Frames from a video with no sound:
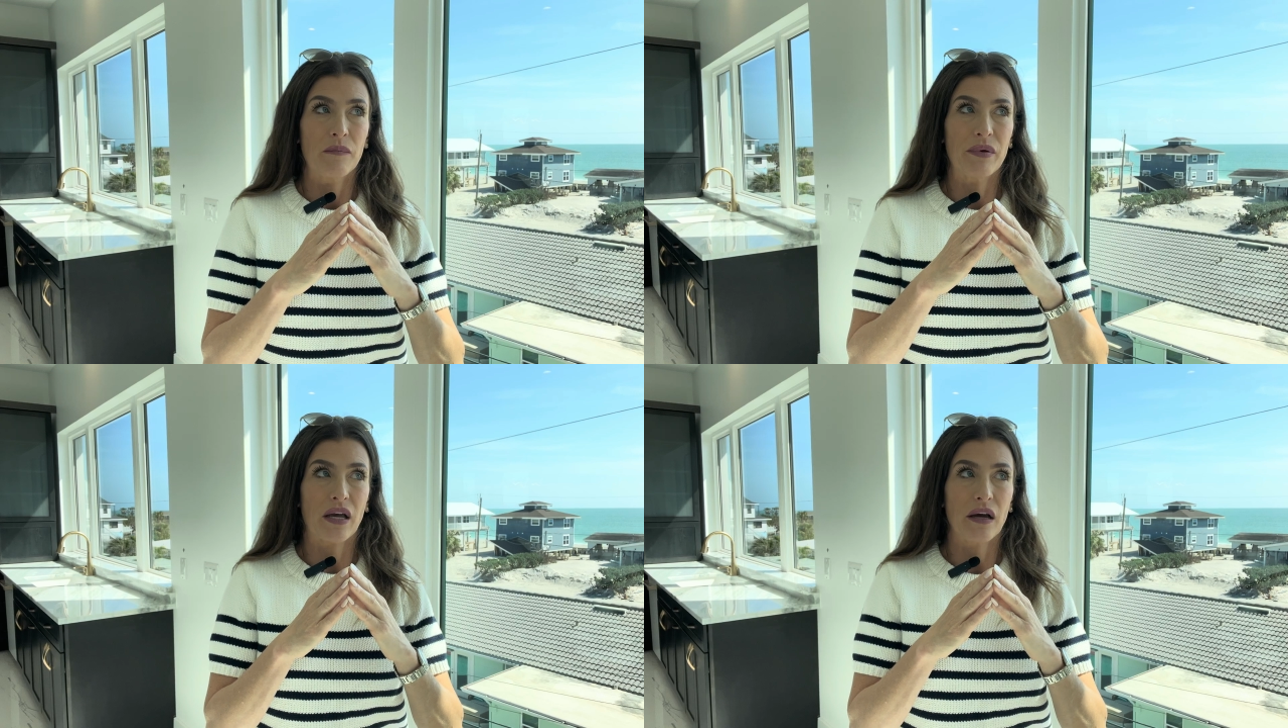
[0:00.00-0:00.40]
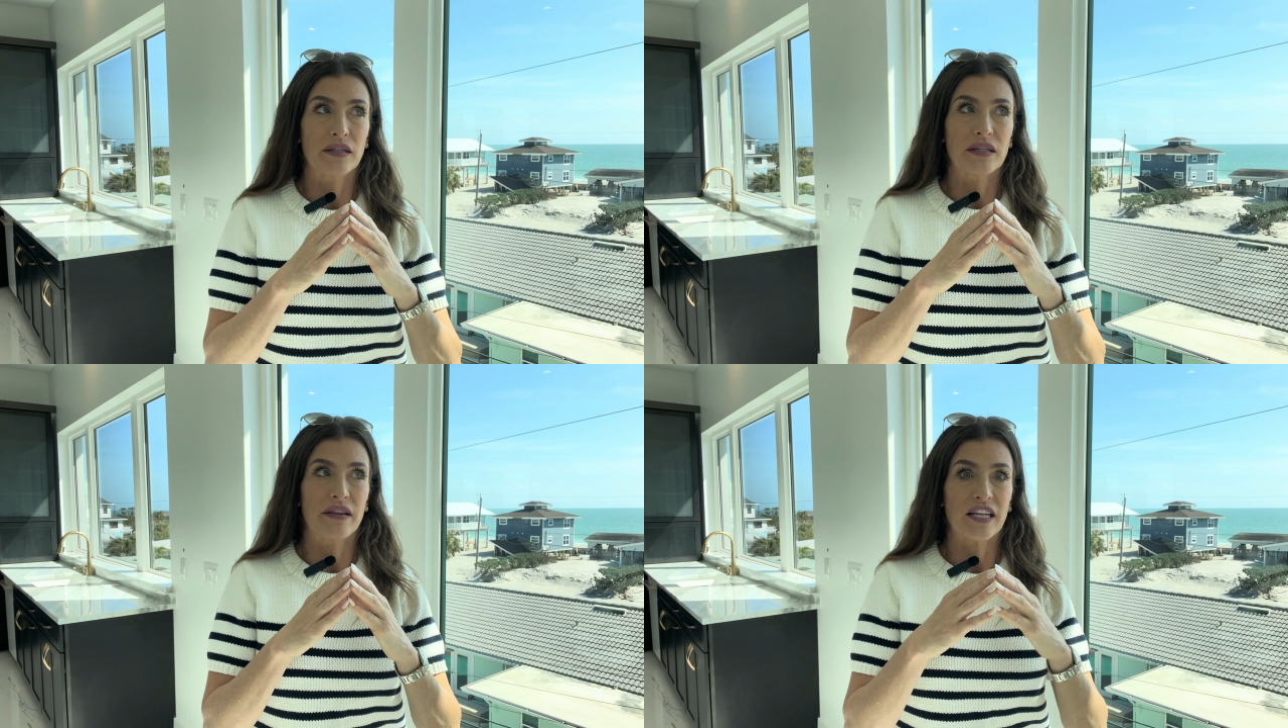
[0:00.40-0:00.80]

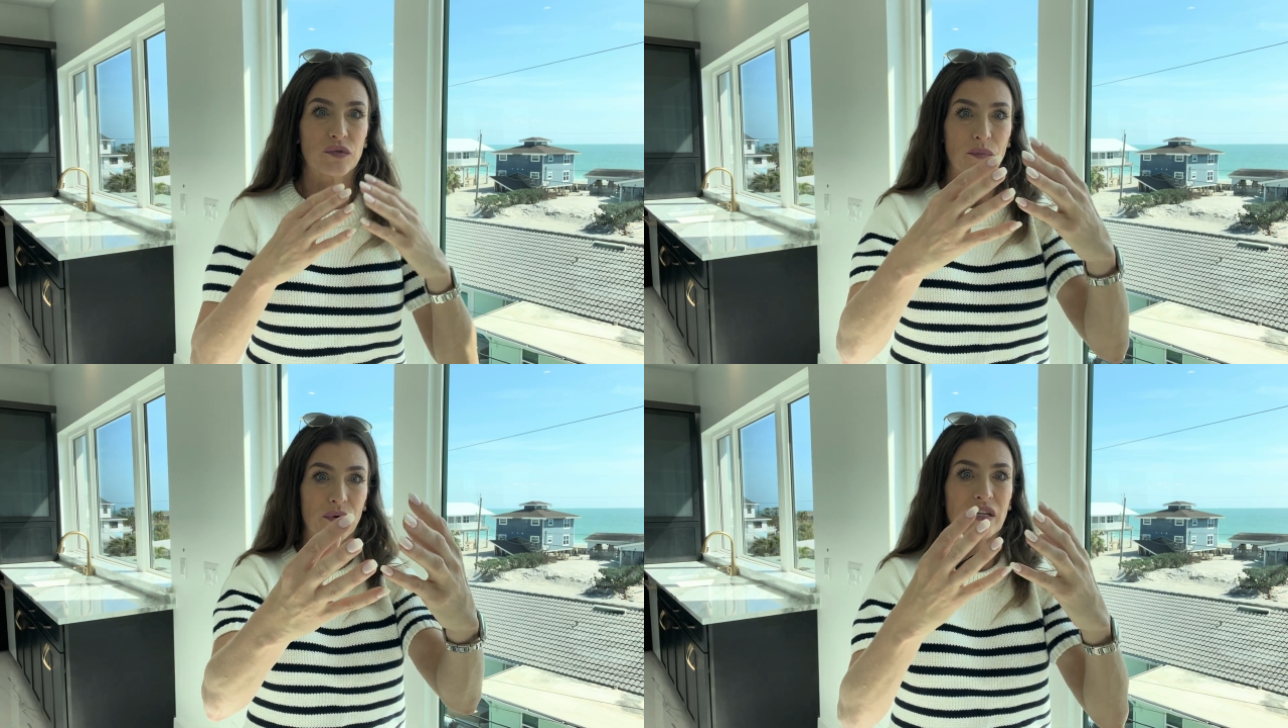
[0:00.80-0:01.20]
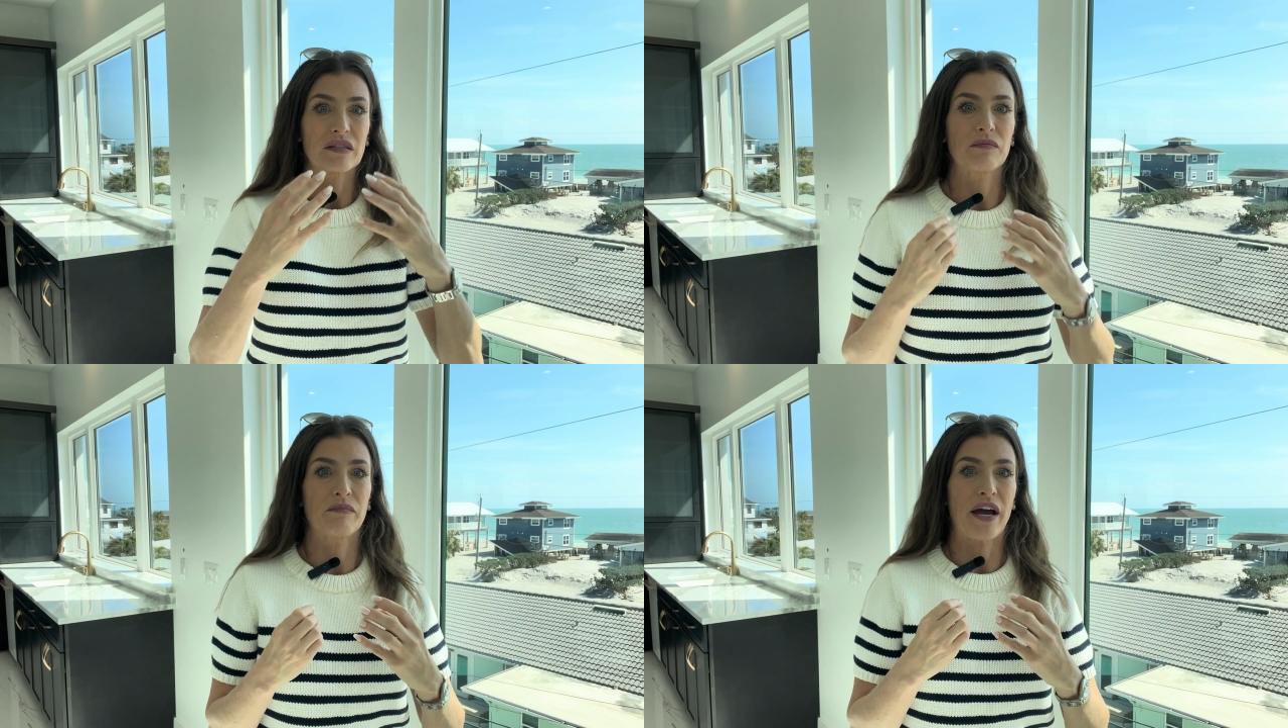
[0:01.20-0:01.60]
because that's what
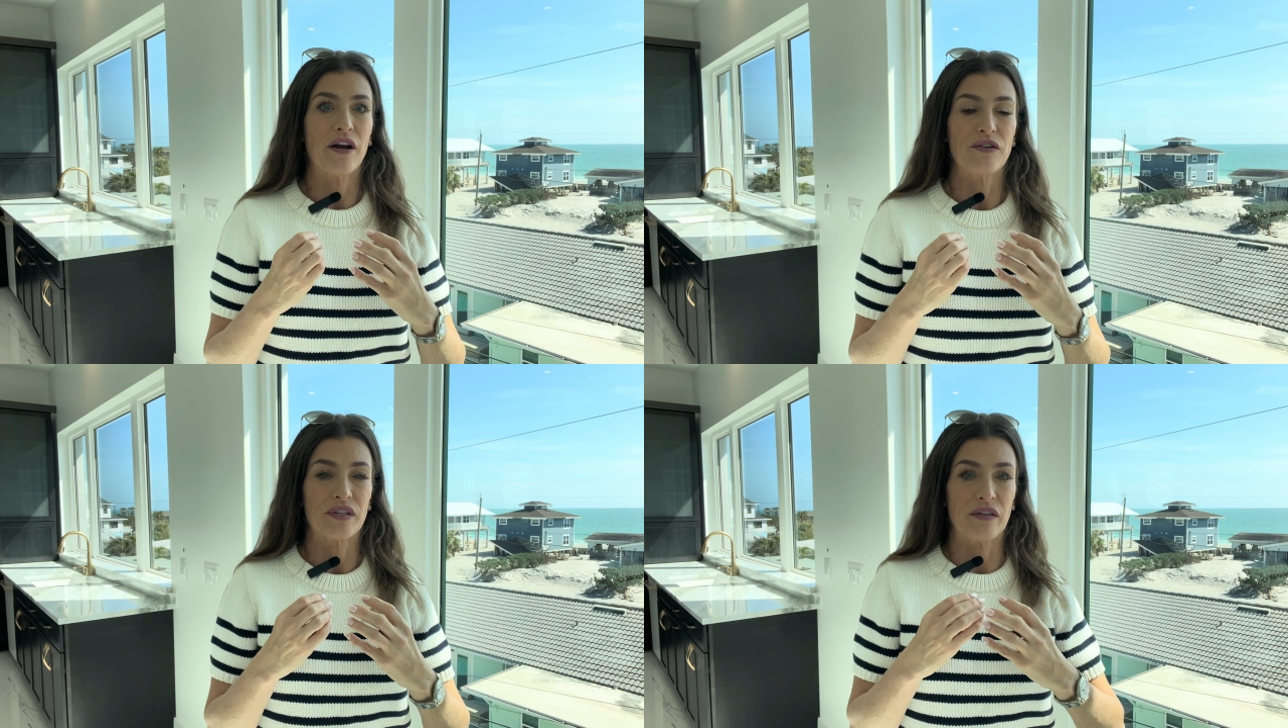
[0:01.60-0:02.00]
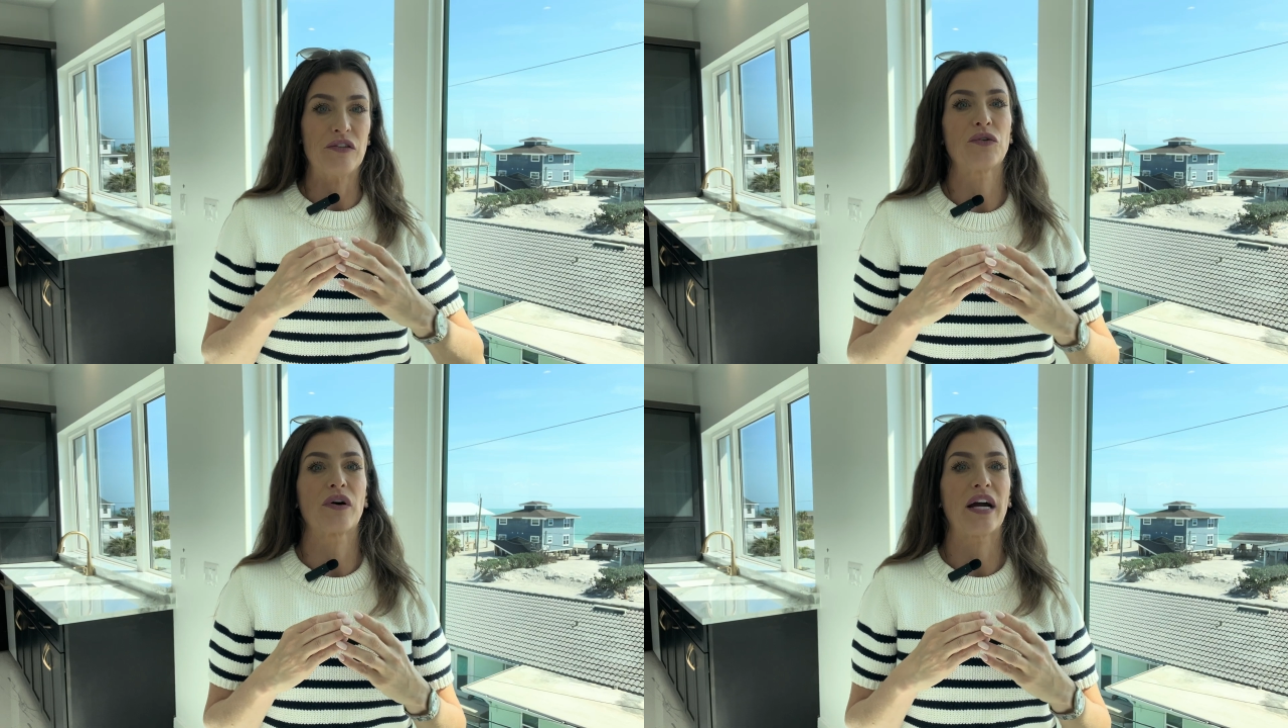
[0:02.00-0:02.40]
brings buyers in the
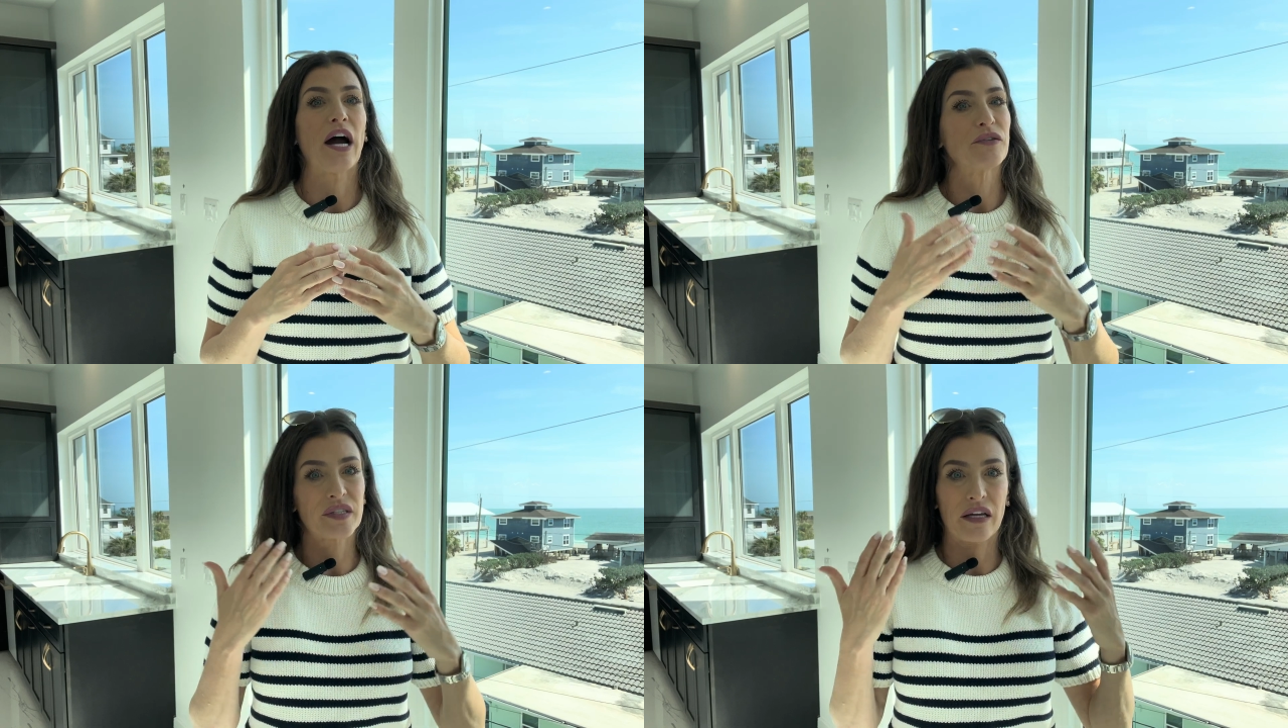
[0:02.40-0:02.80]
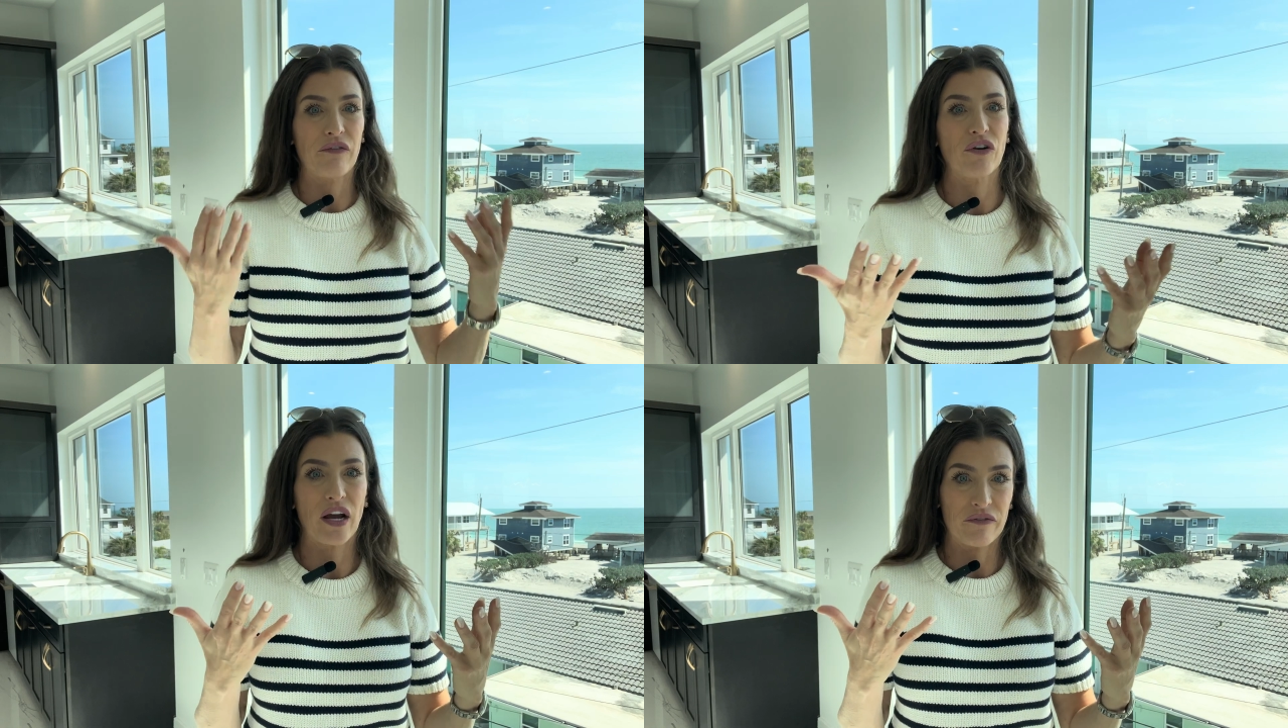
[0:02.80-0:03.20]
door outside
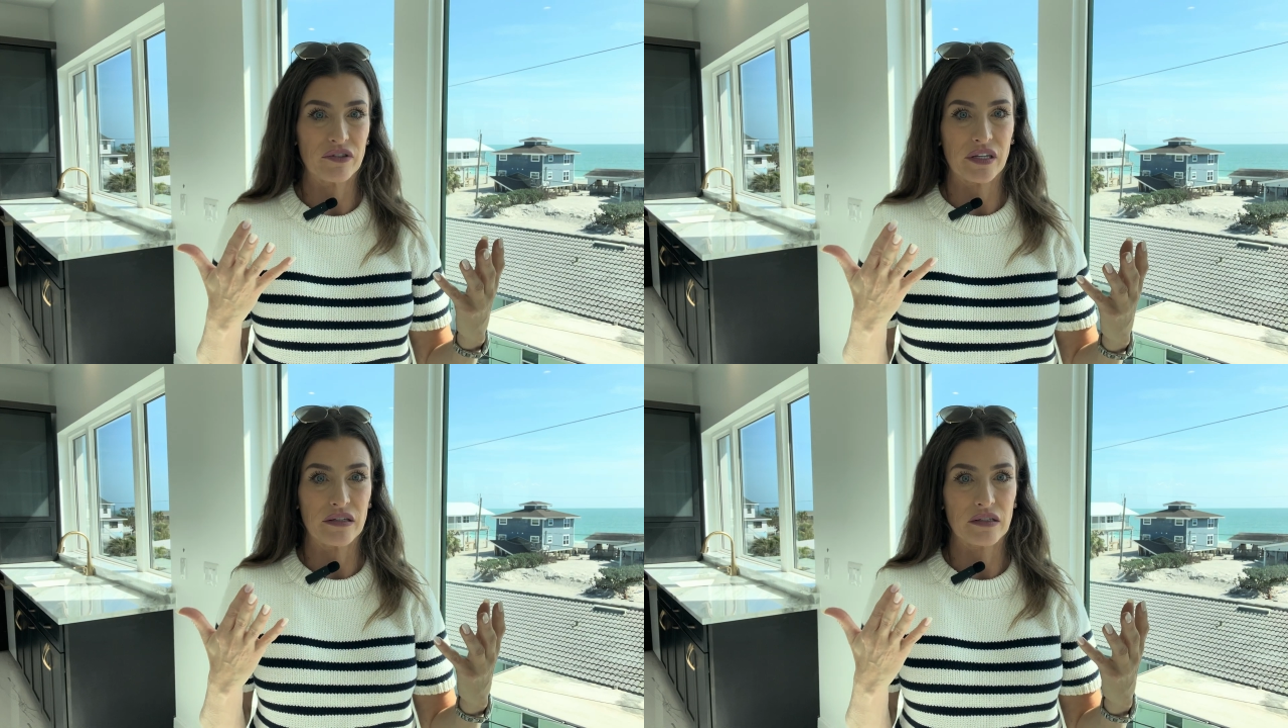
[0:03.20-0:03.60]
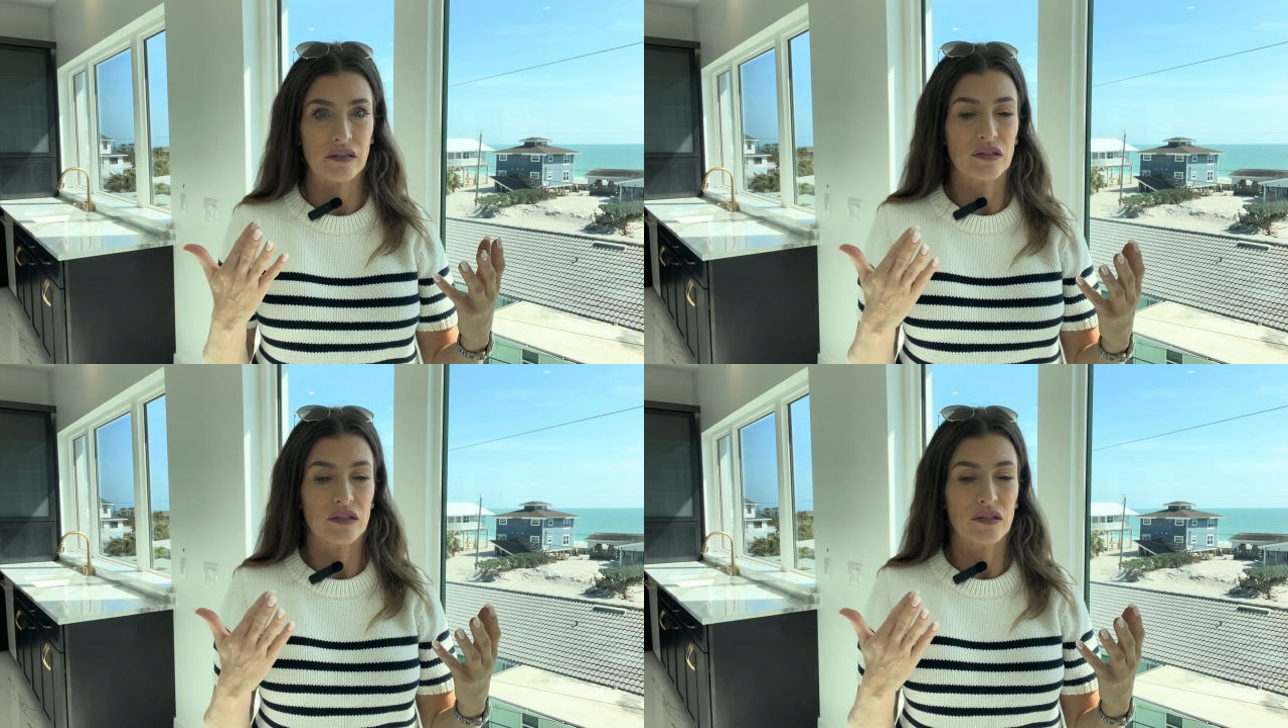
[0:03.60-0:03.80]
of your advertising.